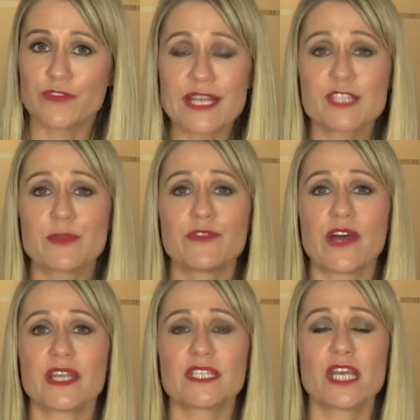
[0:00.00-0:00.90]
Felxible
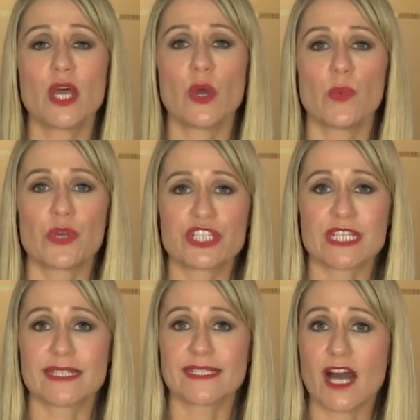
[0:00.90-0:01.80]
Fund, which
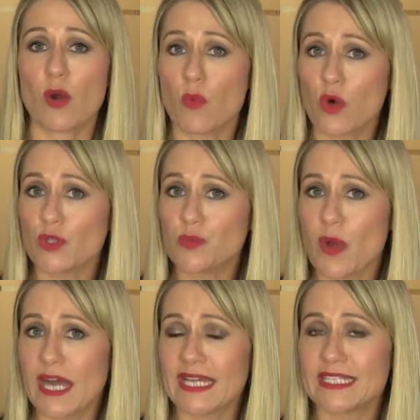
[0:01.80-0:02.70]
is our
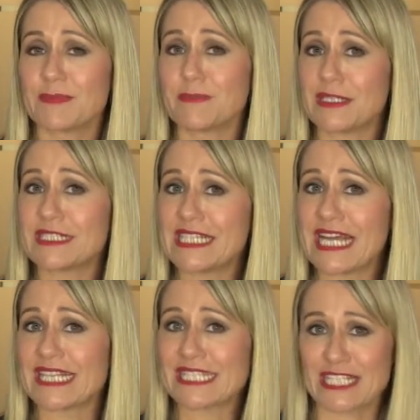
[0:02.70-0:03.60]
worldwide
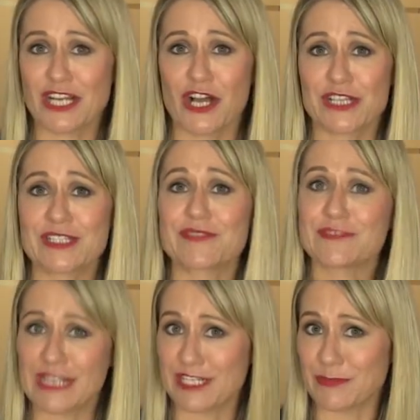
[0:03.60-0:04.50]
multi-asset class
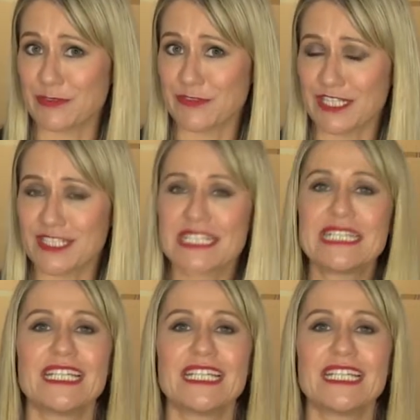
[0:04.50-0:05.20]
flexible fund.